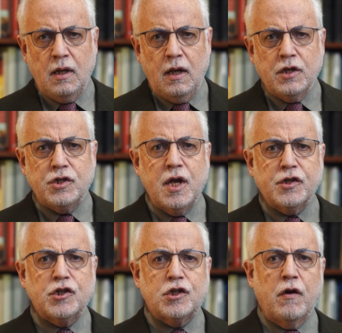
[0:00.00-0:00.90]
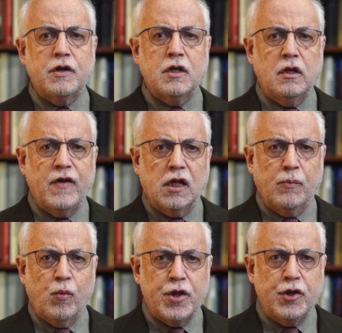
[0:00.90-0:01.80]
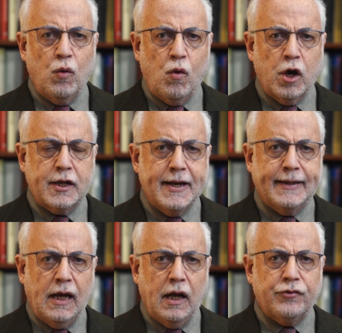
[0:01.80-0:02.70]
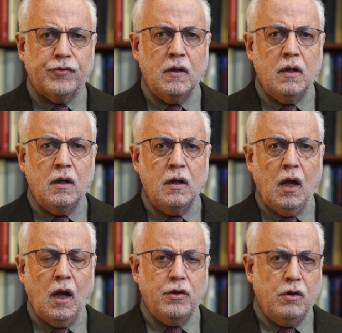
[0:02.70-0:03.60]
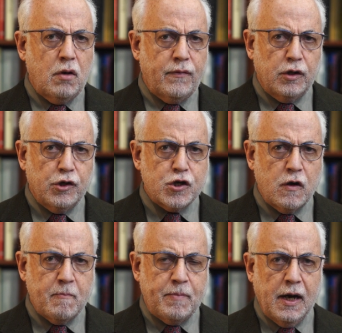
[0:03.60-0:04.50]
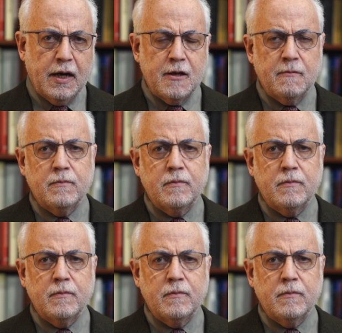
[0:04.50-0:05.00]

it is necessary to develop within the working class a new revolutionary party.